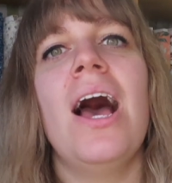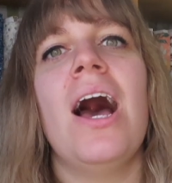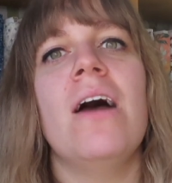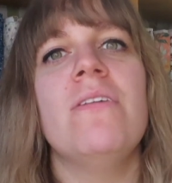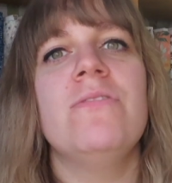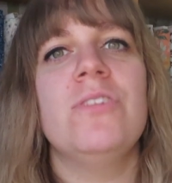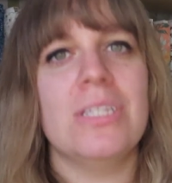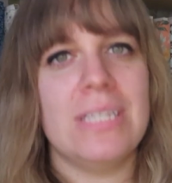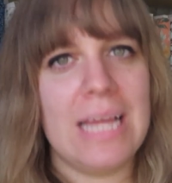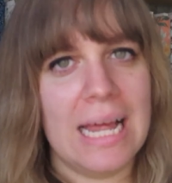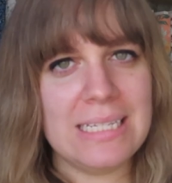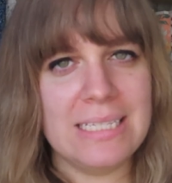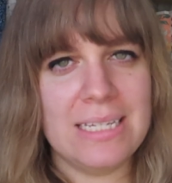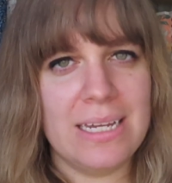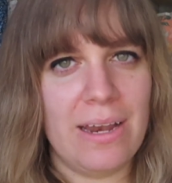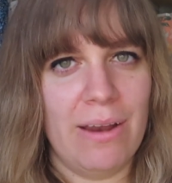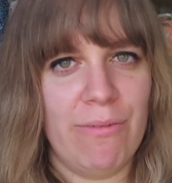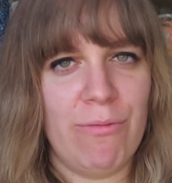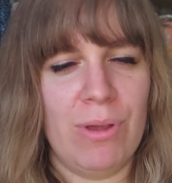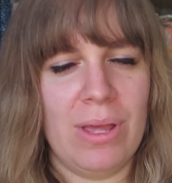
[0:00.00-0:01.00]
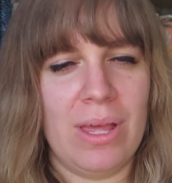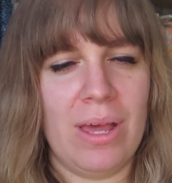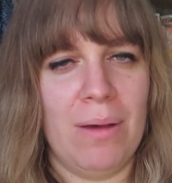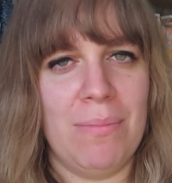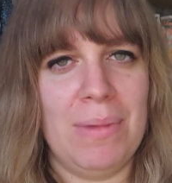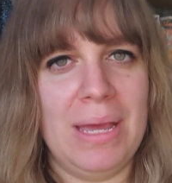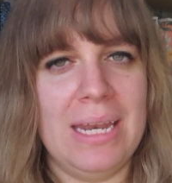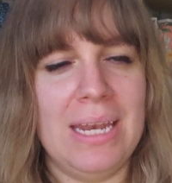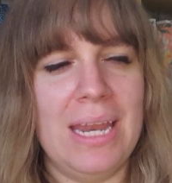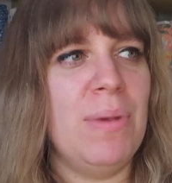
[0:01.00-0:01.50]
I've just had the delivery
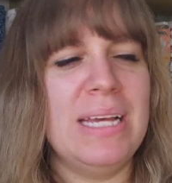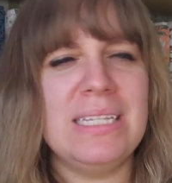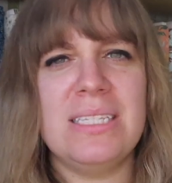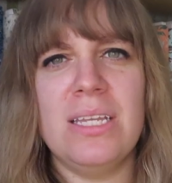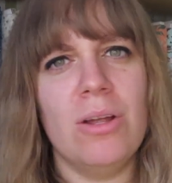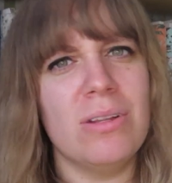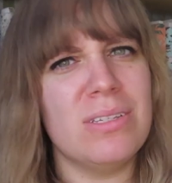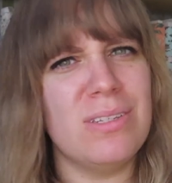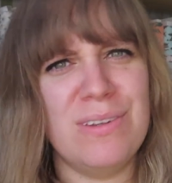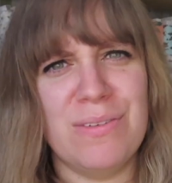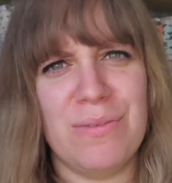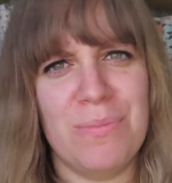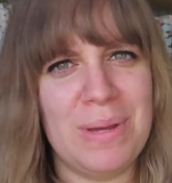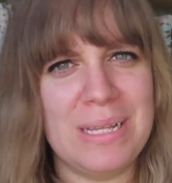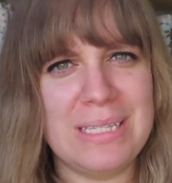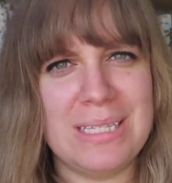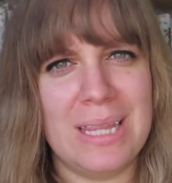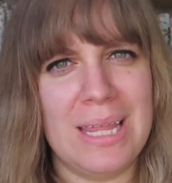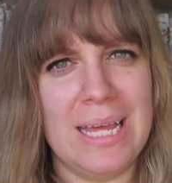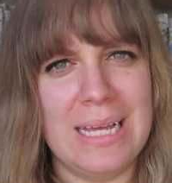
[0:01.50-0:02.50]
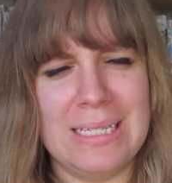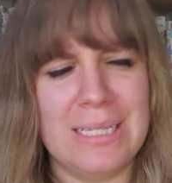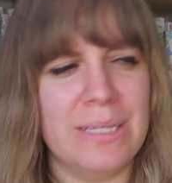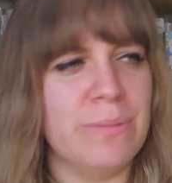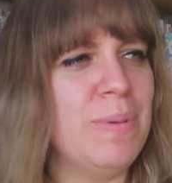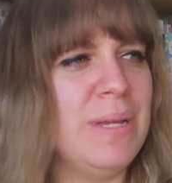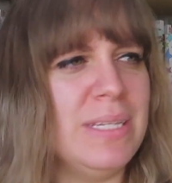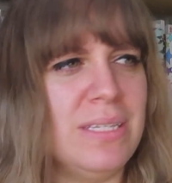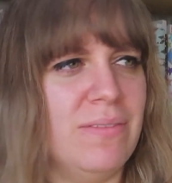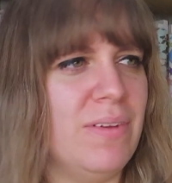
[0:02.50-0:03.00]
come in. It's lots of different bits of things,
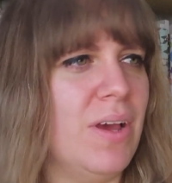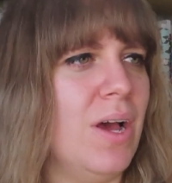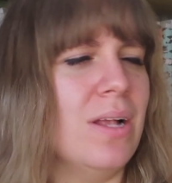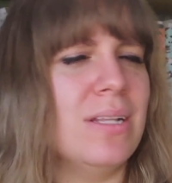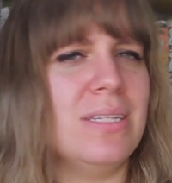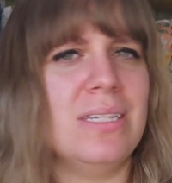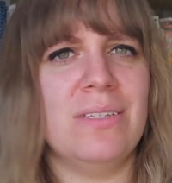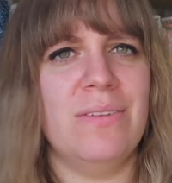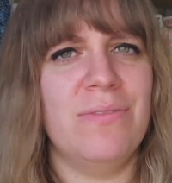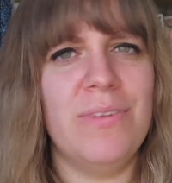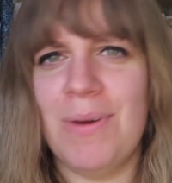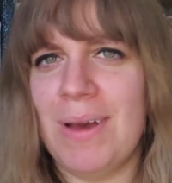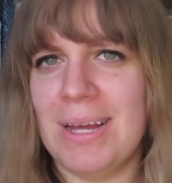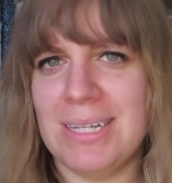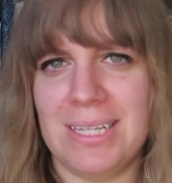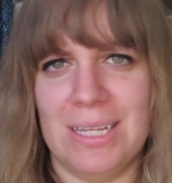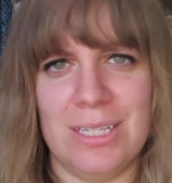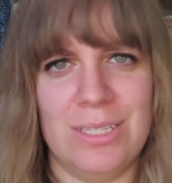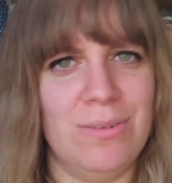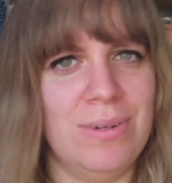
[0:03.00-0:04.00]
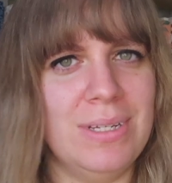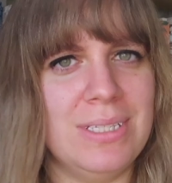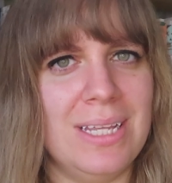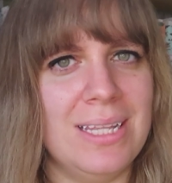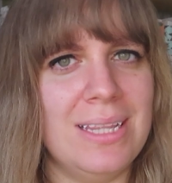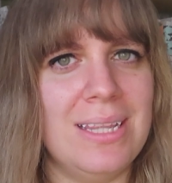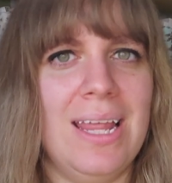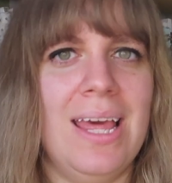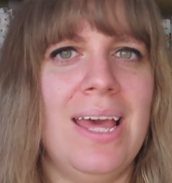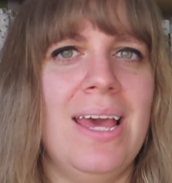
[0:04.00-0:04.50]
there's bits of yarns, there's a few accessories
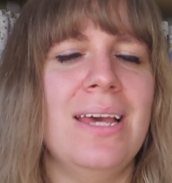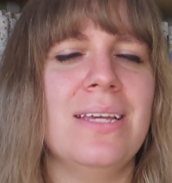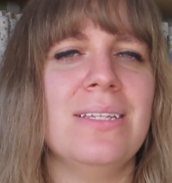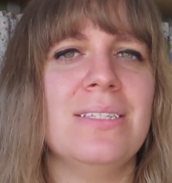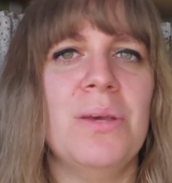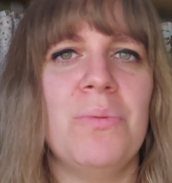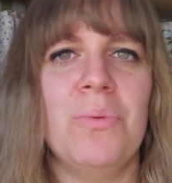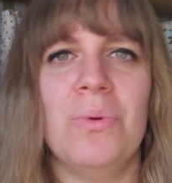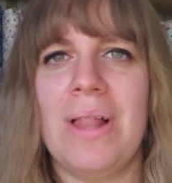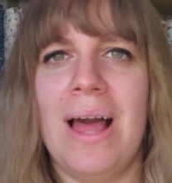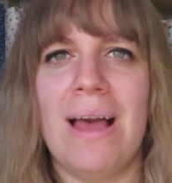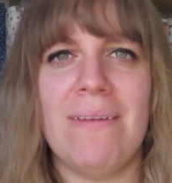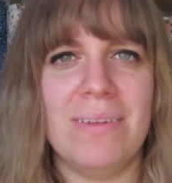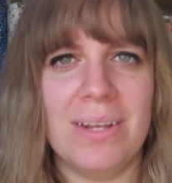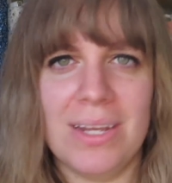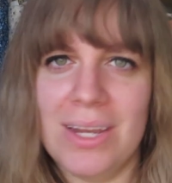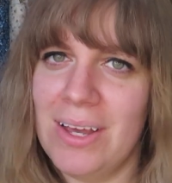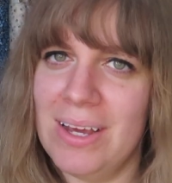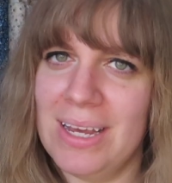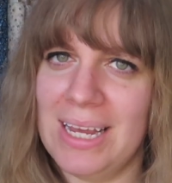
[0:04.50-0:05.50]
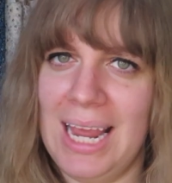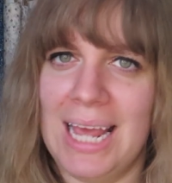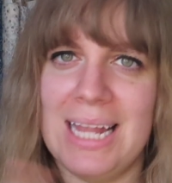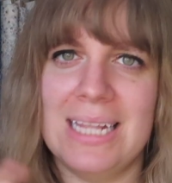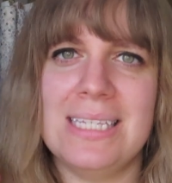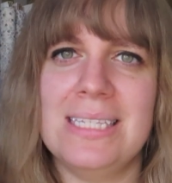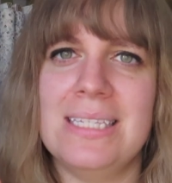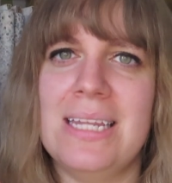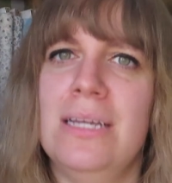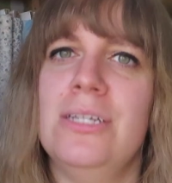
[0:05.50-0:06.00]
in there, so we'll have a look
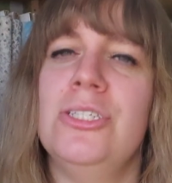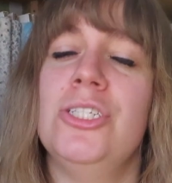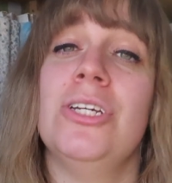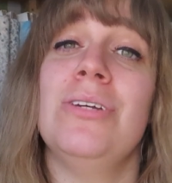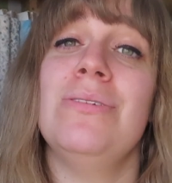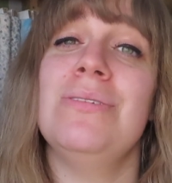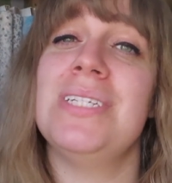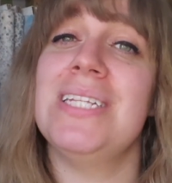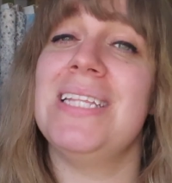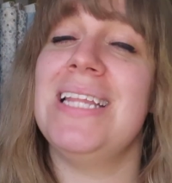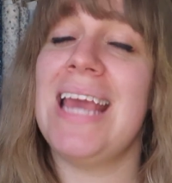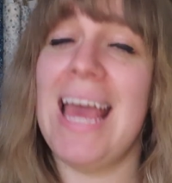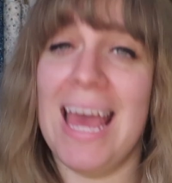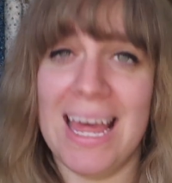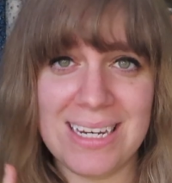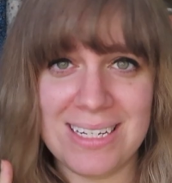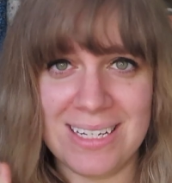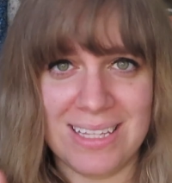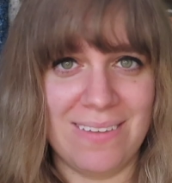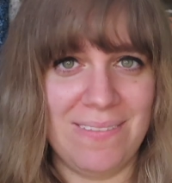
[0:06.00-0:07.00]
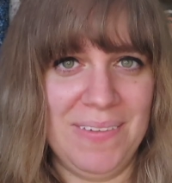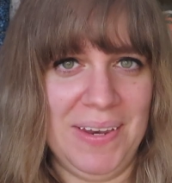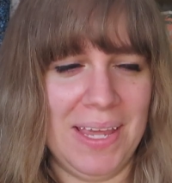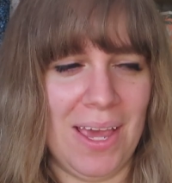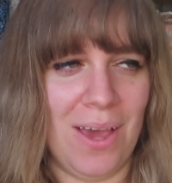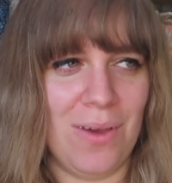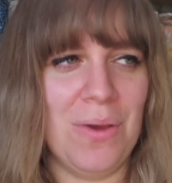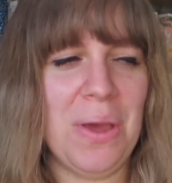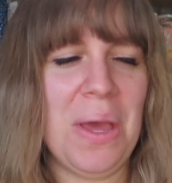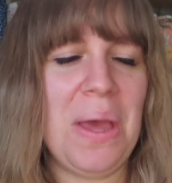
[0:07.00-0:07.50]
and stay tuned to the end of the
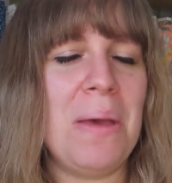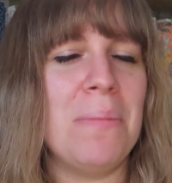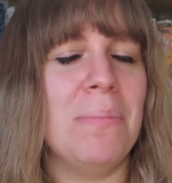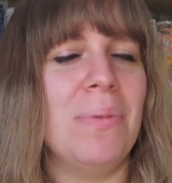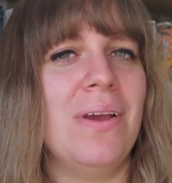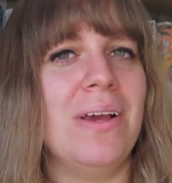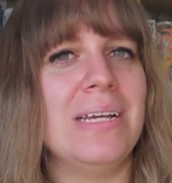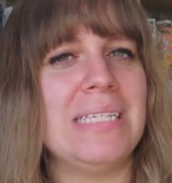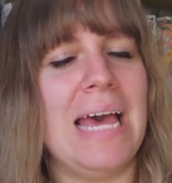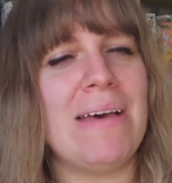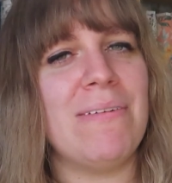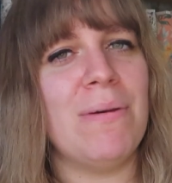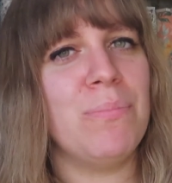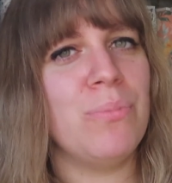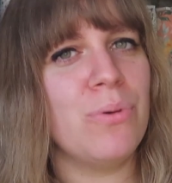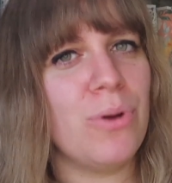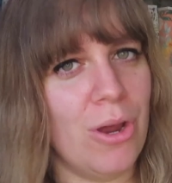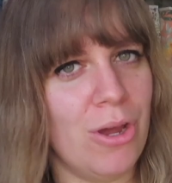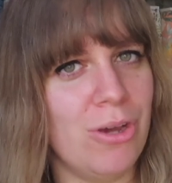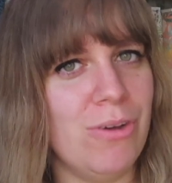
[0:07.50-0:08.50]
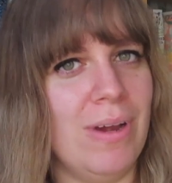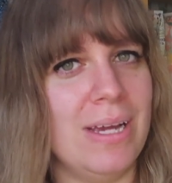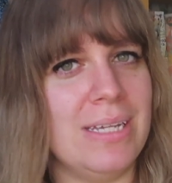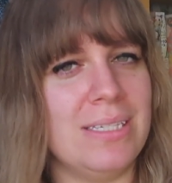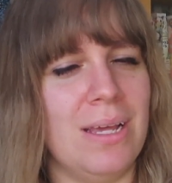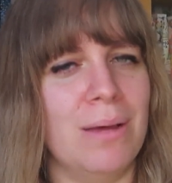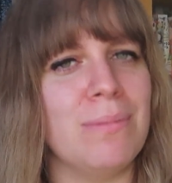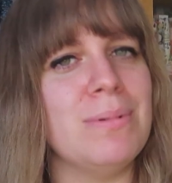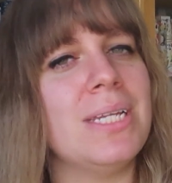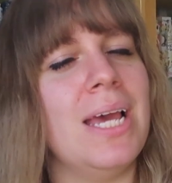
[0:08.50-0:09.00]
video because I have a
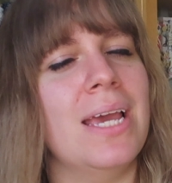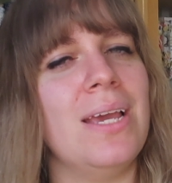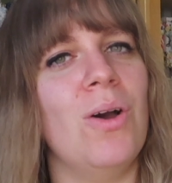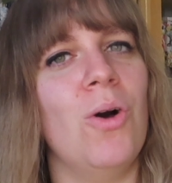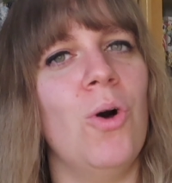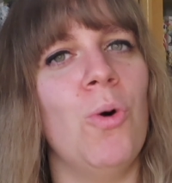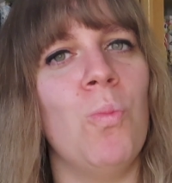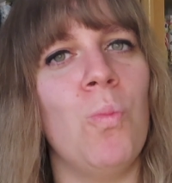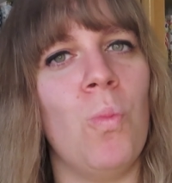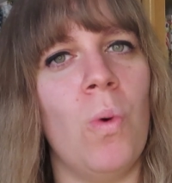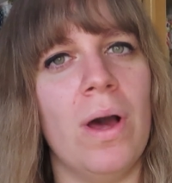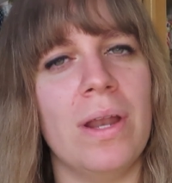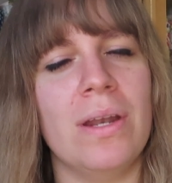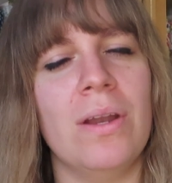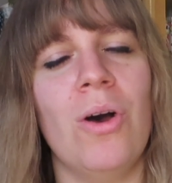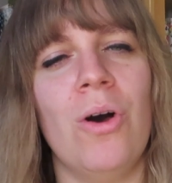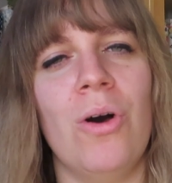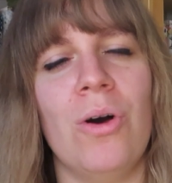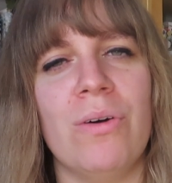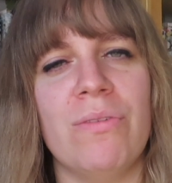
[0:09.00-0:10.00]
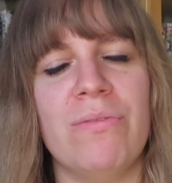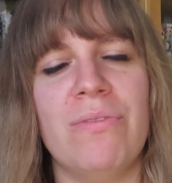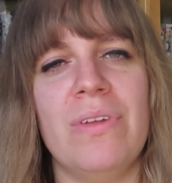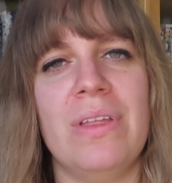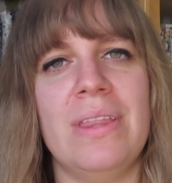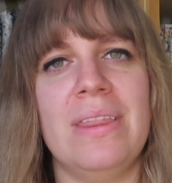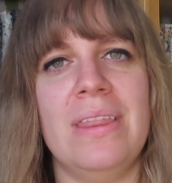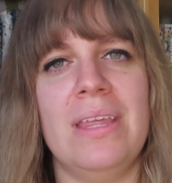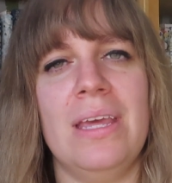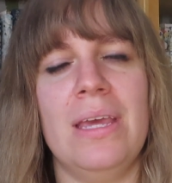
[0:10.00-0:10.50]
progress update on one of
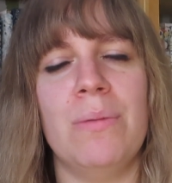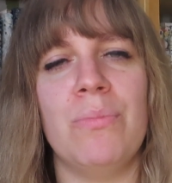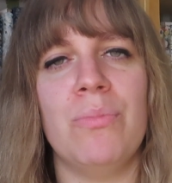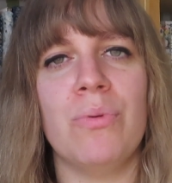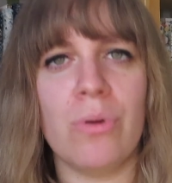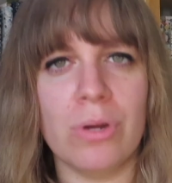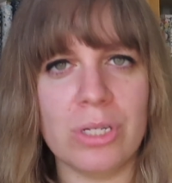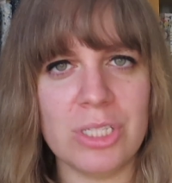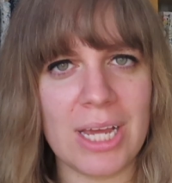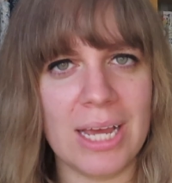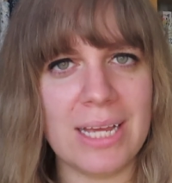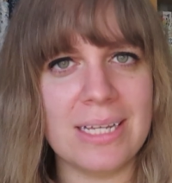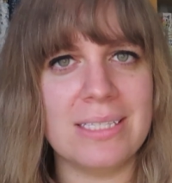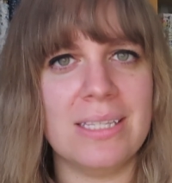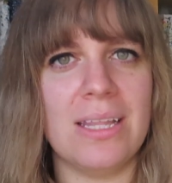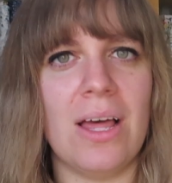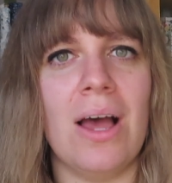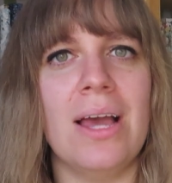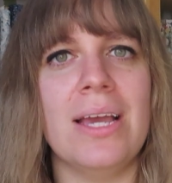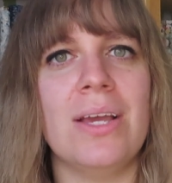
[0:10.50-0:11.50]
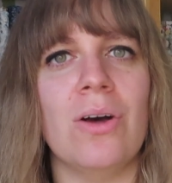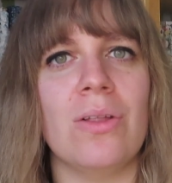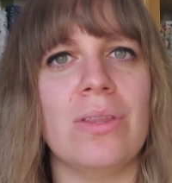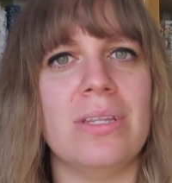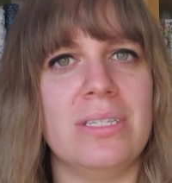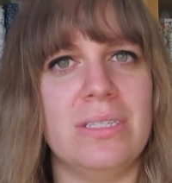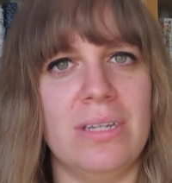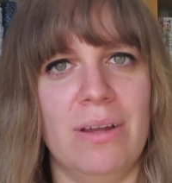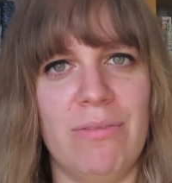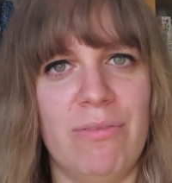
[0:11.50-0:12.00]
the projects that I got
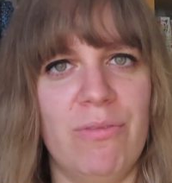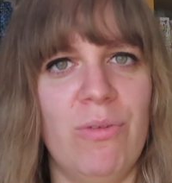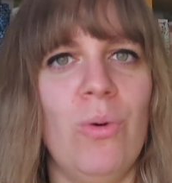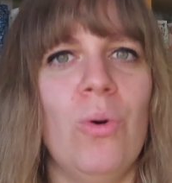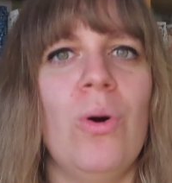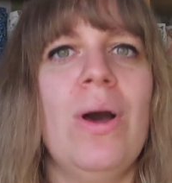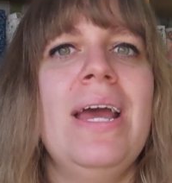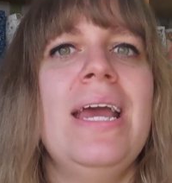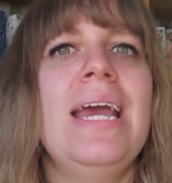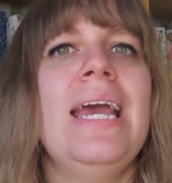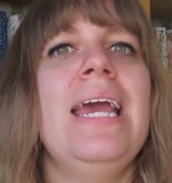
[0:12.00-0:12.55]
the stuff for